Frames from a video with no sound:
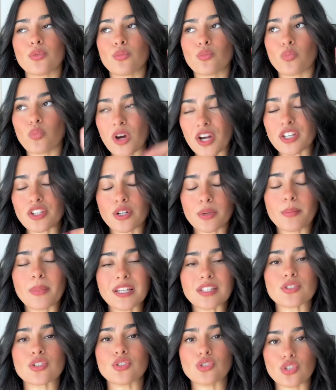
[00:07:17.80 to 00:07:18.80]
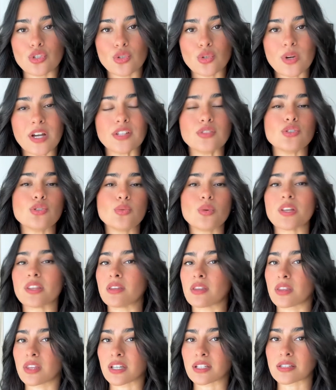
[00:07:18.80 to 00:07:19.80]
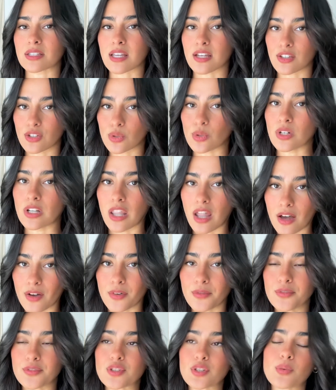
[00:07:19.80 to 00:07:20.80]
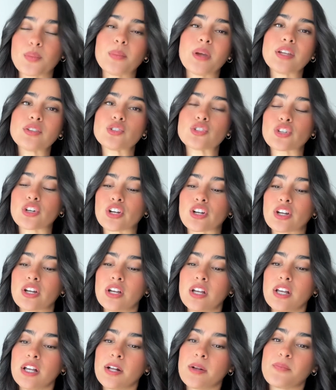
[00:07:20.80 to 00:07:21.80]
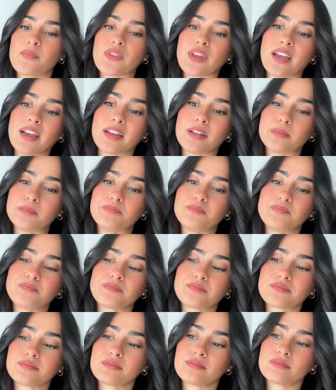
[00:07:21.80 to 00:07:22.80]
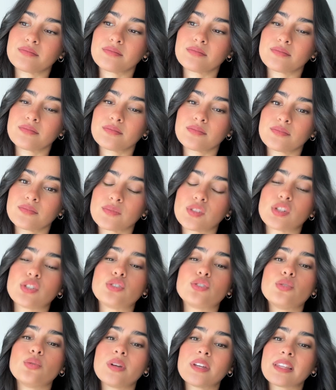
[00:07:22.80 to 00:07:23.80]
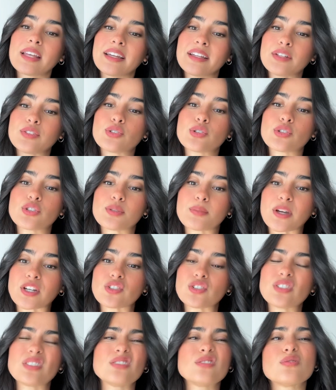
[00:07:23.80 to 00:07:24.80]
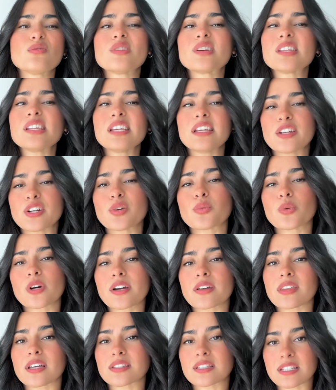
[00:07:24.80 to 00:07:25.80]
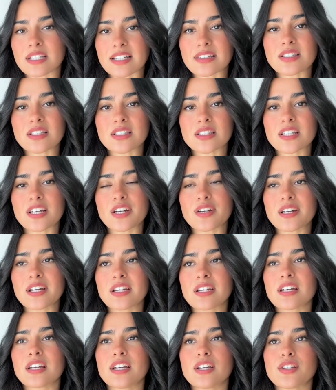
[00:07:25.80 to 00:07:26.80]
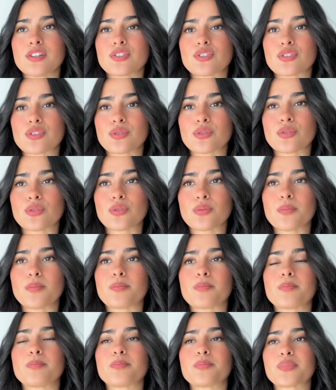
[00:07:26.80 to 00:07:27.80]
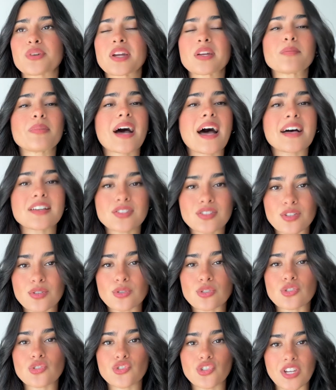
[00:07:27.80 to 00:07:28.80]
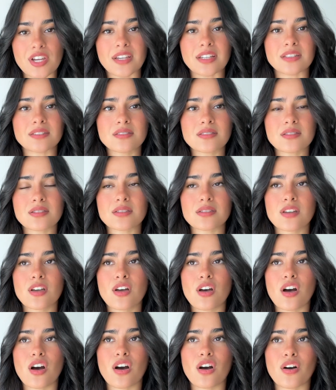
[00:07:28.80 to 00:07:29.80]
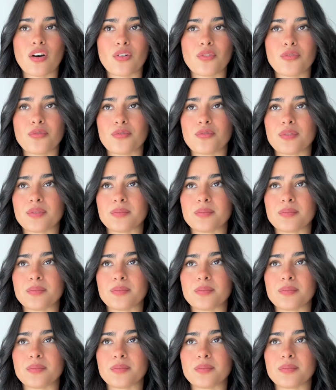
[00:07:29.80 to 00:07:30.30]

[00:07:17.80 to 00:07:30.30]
what you're meant to do and doing the things that you love. So make sure that you're doing that introspection and doing the inner work that's necessary to break past those chains of